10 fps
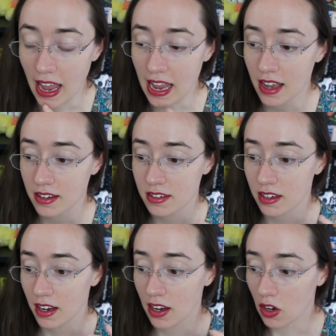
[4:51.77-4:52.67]

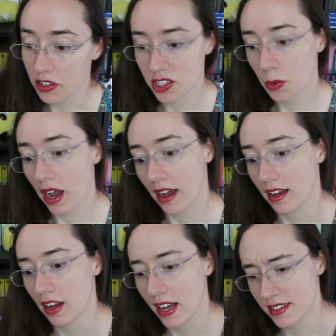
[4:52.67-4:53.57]
And it also
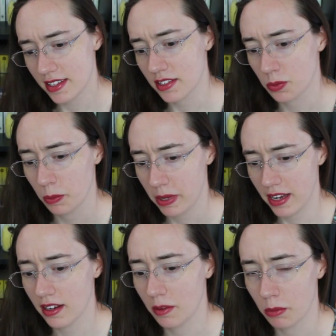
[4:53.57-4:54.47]
ha it has these
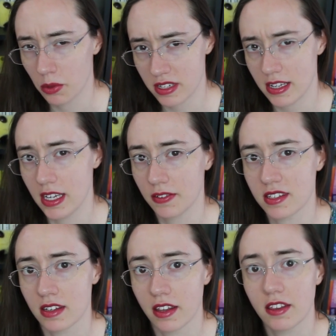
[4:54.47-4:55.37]
repeated
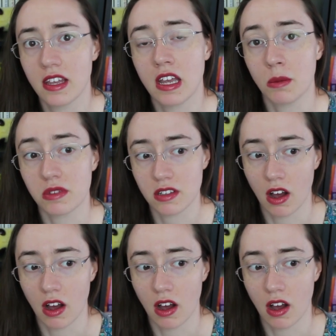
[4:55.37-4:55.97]
motifs and themes